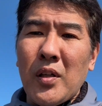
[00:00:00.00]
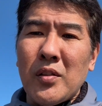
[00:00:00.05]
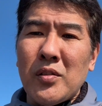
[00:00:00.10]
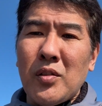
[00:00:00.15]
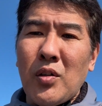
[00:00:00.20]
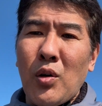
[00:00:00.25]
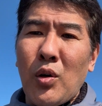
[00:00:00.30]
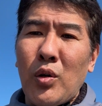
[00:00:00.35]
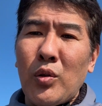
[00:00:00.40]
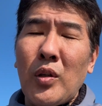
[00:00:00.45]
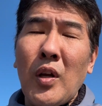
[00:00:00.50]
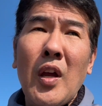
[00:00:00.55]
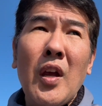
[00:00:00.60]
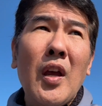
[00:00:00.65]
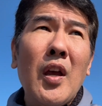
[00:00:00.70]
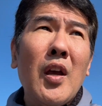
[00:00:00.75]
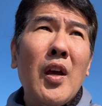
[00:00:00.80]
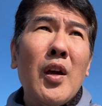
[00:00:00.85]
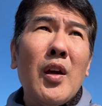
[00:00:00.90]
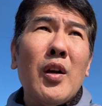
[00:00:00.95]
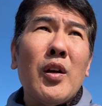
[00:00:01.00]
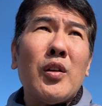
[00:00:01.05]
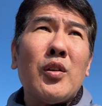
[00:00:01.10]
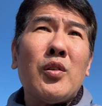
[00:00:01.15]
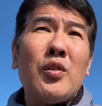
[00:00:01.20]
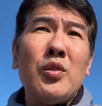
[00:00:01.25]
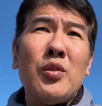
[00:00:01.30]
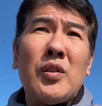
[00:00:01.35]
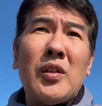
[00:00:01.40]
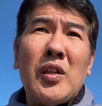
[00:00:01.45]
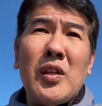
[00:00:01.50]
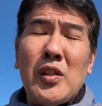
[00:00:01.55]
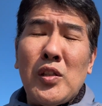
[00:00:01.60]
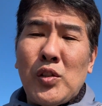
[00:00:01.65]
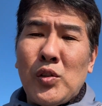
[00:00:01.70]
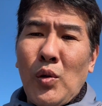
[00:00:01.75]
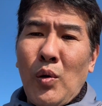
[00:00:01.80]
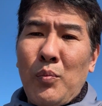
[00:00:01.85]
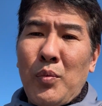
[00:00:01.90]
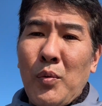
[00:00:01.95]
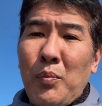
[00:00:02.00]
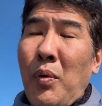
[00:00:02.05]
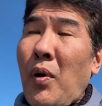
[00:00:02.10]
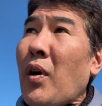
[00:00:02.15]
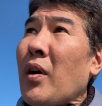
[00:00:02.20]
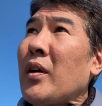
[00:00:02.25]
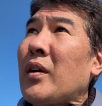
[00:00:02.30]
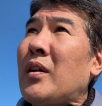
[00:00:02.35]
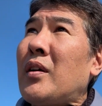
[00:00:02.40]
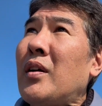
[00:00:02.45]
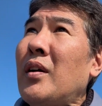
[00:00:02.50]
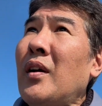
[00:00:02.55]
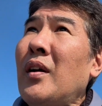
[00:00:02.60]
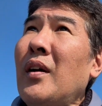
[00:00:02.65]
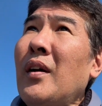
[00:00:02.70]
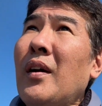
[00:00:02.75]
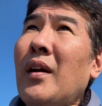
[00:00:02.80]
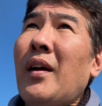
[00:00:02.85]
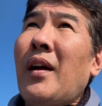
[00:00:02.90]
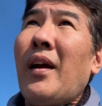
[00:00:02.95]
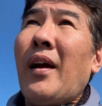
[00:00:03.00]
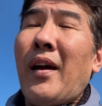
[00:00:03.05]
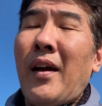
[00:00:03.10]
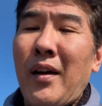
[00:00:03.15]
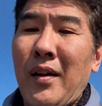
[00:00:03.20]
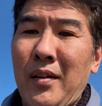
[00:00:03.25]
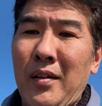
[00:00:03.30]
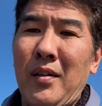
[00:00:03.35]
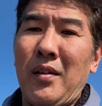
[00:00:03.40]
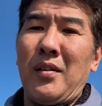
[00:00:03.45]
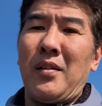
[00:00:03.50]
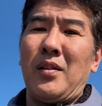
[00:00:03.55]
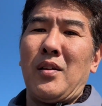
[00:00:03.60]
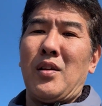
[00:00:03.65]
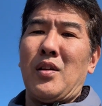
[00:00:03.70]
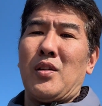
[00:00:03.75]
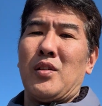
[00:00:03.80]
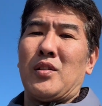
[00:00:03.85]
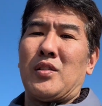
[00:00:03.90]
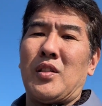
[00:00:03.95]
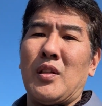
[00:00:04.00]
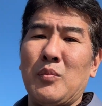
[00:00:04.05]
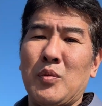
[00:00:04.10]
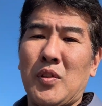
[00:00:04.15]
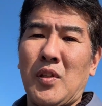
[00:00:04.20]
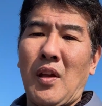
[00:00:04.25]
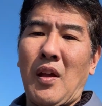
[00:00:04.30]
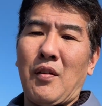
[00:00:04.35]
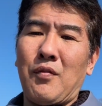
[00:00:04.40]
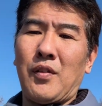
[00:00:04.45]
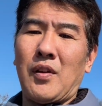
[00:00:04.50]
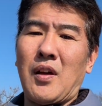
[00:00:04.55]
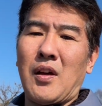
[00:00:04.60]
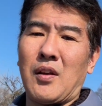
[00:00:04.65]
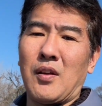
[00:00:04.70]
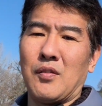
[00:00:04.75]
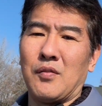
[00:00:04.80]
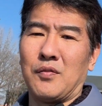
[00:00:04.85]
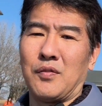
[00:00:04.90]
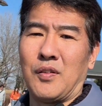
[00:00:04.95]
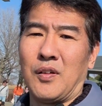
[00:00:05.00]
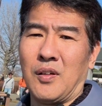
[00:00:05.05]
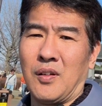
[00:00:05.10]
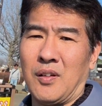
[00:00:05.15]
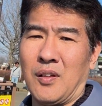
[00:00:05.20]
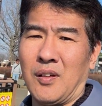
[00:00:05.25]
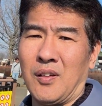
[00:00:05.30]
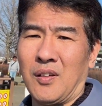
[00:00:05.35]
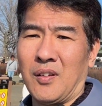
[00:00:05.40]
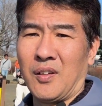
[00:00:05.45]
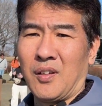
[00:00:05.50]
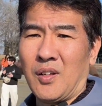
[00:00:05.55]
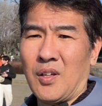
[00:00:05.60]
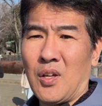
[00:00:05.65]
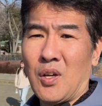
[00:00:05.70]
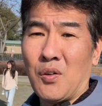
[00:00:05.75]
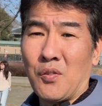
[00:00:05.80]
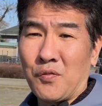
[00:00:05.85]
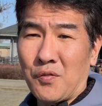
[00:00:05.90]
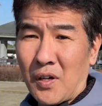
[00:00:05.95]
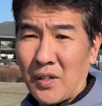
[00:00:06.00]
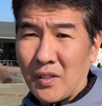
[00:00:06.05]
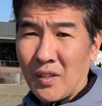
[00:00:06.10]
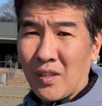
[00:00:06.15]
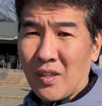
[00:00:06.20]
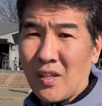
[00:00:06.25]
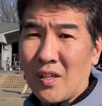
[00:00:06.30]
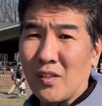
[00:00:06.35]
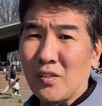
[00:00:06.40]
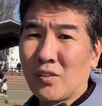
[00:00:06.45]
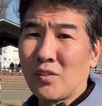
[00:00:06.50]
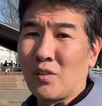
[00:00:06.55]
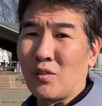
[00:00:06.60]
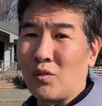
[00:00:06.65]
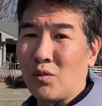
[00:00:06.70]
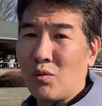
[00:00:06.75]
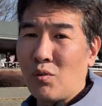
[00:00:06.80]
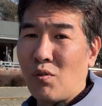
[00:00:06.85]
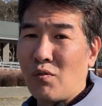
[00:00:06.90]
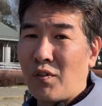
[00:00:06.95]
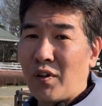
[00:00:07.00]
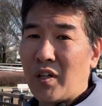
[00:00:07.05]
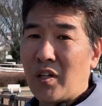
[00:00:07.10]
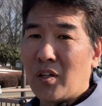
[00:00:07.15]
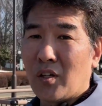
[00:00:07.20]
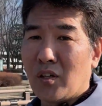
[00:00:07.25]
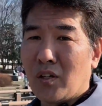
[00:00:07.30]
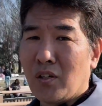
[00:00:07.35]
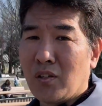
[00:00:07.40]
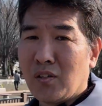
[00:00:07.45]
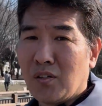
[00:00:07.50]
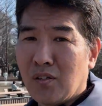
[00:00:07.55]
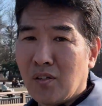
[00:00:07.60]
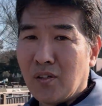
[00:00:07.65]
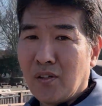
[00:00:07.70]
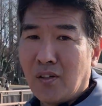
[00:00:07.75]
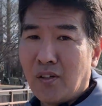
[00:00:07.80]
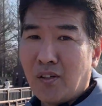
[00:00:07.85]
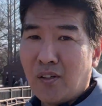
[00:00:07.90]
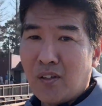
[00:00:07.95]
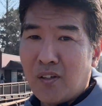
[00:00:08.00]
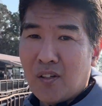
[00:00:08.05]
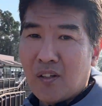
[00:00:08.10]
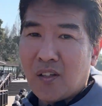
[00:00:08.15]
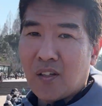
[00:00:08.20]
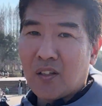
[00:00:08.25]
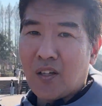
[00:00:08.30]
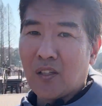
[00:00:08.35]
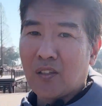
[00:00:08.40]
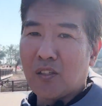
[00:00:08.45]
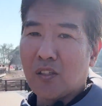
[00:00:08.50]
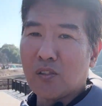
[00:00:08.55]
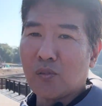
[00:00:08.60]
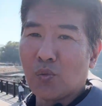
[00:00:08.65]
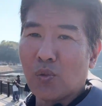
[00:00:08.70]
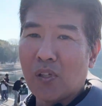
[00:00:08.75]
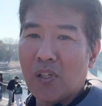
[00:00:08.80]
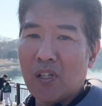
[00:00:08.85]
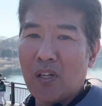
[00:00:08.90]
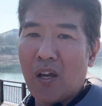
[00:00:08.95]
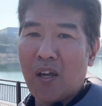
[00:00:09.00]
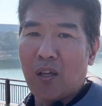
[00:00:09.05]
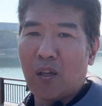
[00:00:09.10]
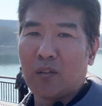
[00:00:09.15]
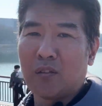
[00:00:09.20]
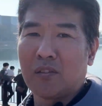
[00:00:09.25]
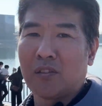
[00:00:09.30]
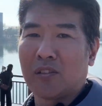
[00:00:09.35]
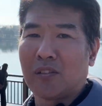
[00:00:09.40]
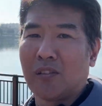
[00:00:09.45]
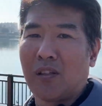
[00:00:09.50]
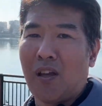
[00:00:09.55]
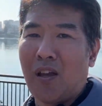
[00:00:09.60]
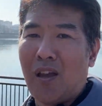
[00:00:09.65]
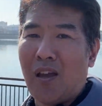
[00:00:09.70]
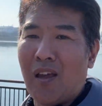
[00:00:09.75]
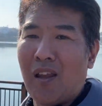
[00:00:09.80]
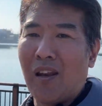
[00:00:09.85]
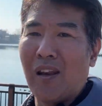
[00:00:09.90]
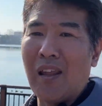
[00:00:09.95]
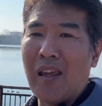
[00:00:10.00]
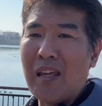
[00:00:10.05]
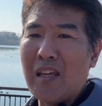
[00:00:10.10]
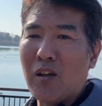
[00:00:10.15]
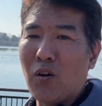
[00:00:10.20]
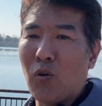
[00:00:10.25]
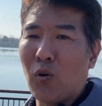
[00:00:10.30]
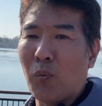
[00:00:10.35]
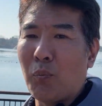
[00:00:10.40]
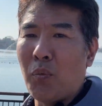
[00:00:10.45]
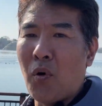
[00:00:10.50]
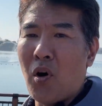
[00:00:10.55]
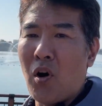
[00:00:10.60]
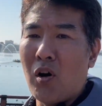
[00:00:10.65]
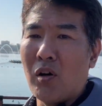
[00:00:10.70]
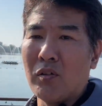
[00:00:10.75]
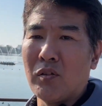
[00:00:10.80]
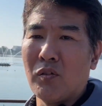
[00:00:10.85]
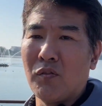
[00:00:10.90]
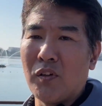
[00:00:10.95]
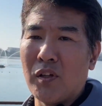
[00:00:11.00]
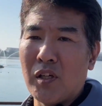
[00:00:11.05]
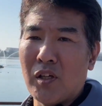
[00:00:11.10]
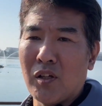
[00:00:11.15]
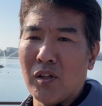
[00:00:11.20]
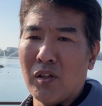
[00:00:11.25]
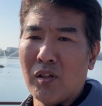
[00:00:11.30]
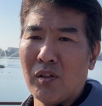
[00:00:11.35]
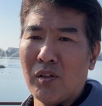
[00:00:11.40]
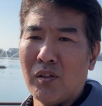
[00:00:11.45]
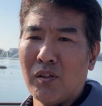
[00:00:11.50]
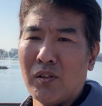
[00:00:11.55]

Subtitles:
It's called Kuki Shobu Park and seems to have a lot of fun things to do over here. Got this really nice lake or pond over here